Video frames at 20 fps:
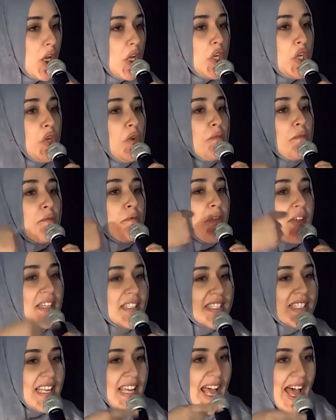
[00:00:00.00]
you
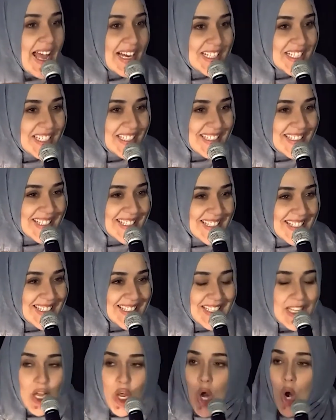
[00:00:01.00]
fix the actions.
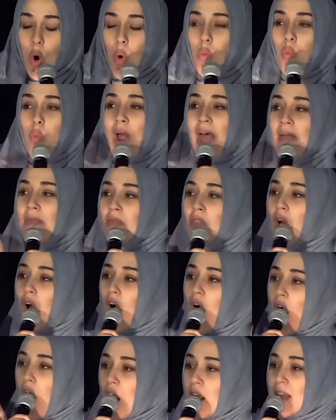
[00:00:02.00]
When the
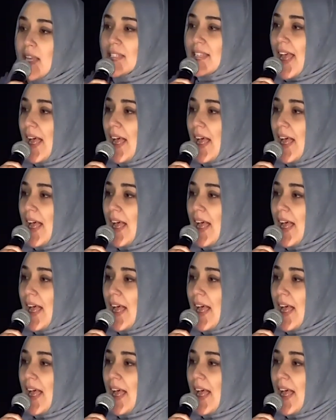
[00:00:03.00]
heart is